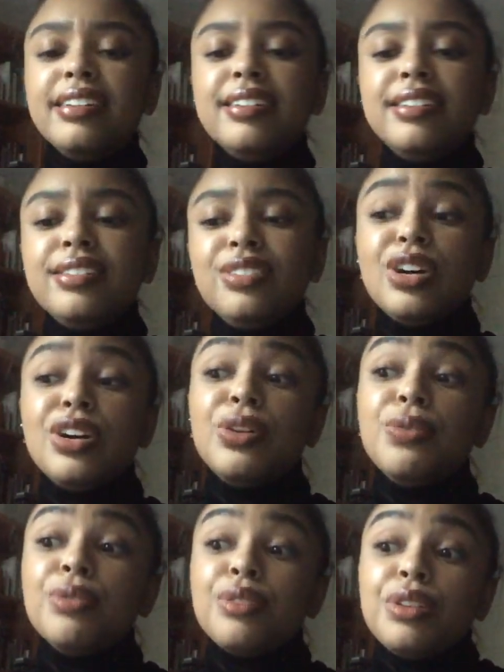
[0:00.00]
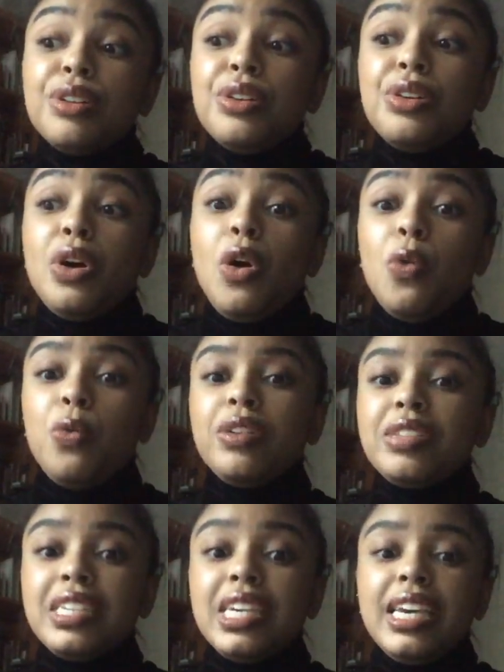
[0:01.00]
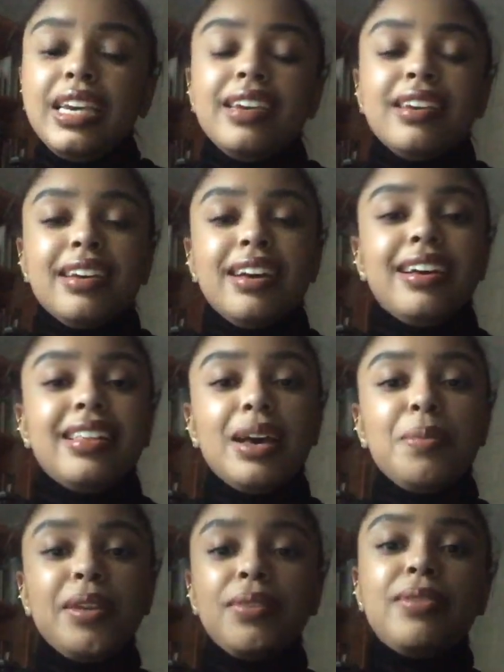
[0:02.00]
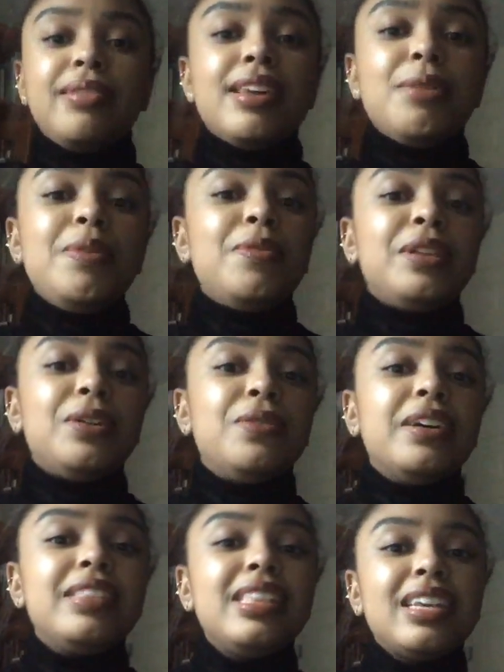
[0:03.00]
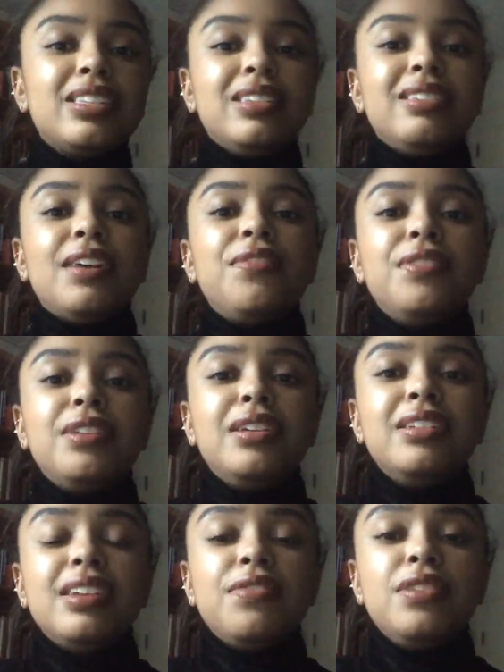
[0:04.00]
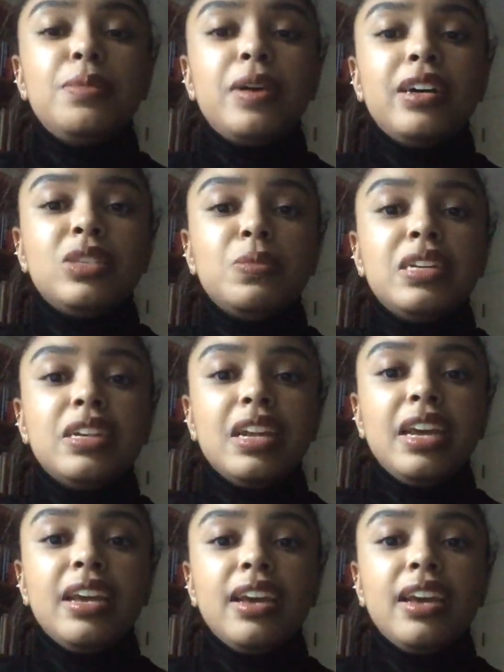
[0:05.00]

So we'll see. That'd be really cool. I think that's a definite possibility.